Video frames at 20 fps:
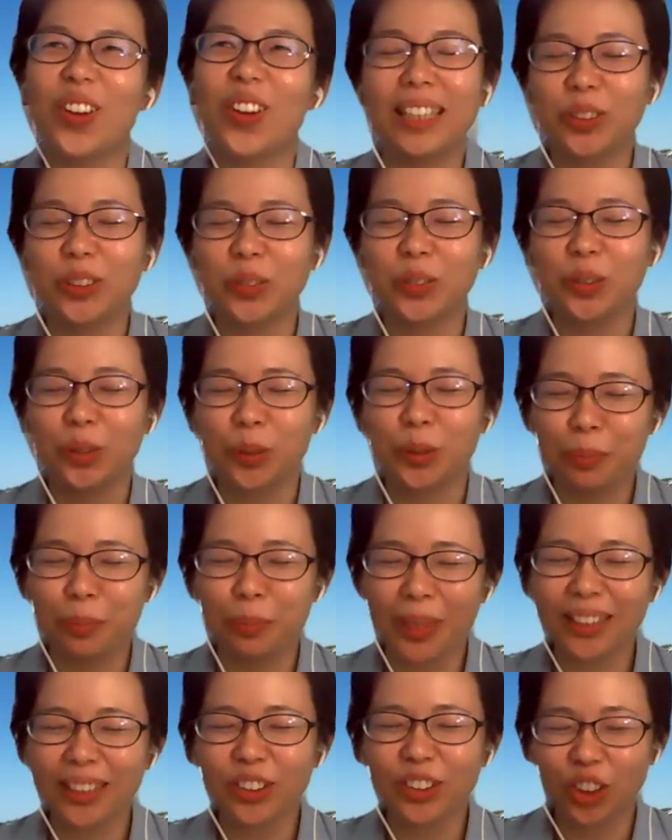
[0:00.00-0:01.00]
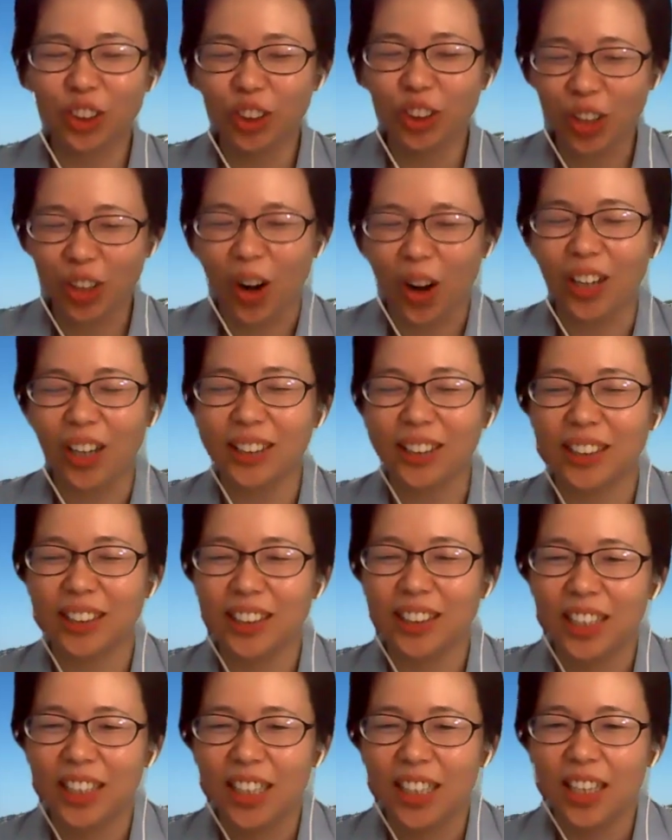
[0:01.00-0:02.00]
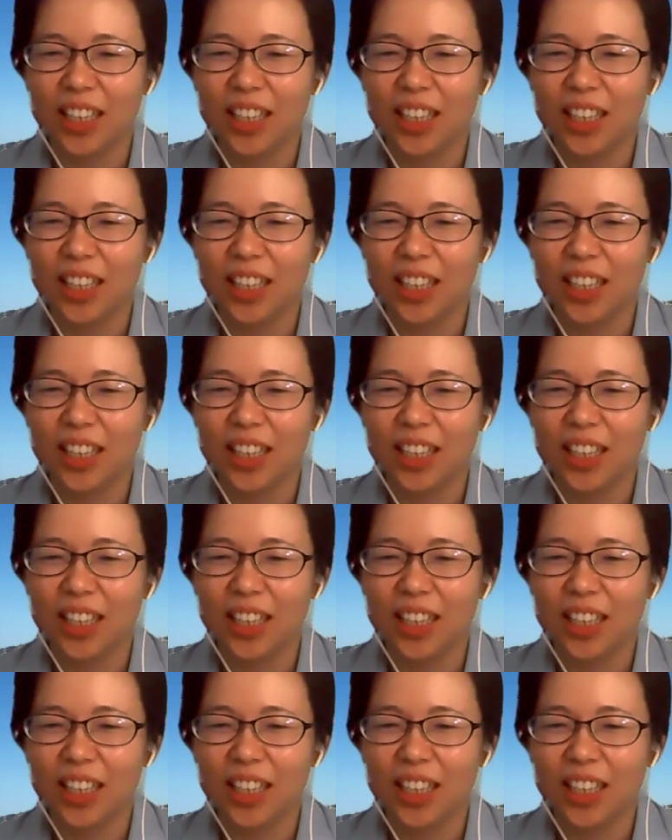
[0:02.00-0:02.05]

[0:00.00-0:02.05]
but to make it short,